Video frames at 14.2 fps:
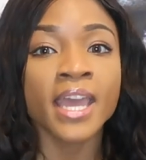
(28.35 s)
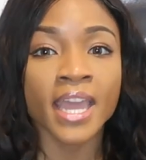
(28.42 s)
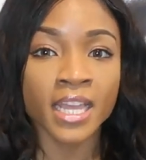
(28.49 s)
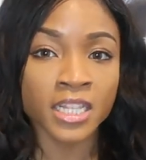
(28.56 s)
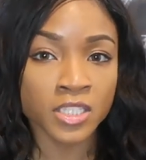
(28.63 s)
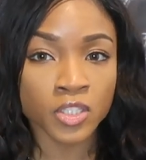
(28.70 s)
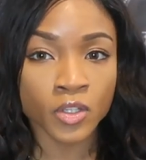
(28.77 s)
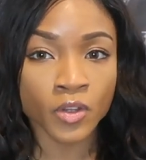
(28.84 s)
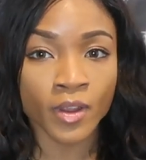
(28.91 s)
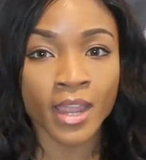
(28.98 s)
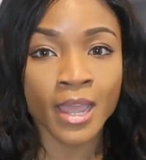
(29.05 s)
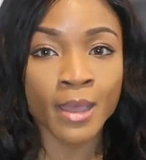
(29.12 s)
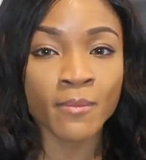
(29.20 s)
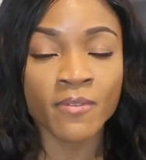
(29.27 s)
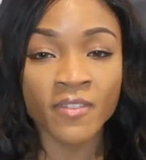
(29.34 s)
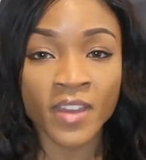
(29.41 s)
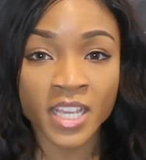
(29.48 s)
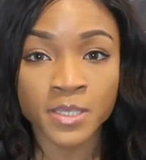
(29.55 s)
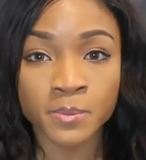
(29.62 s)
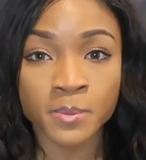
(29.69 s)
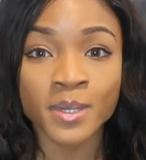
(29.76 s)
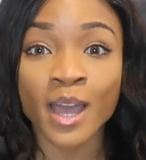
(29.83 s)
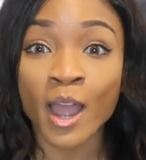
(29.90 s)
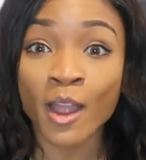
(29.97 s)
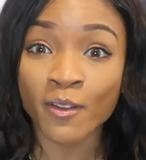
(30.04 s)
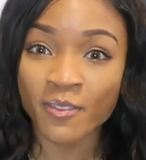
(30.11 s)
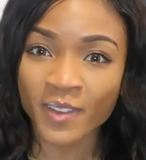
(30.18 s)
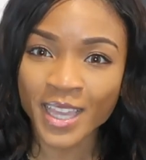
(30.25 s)
Instagram, Facebook,
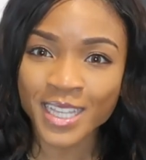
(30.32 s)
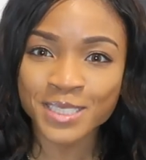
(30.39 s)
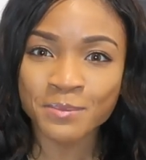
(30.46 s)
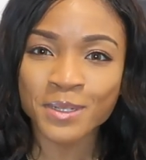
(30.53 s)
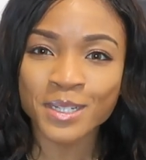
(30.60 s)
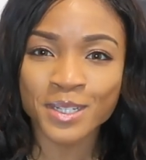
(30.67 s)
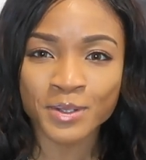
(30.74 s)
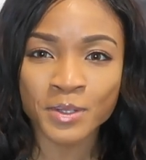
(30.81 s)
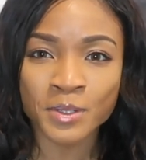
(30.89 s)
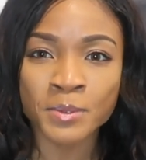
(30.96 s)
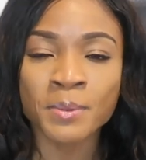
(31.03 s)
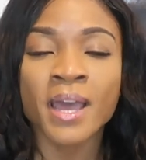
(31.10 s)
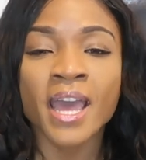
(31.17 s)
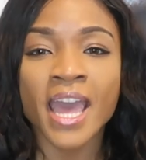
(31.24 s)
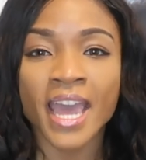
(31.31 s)
our Facebook group,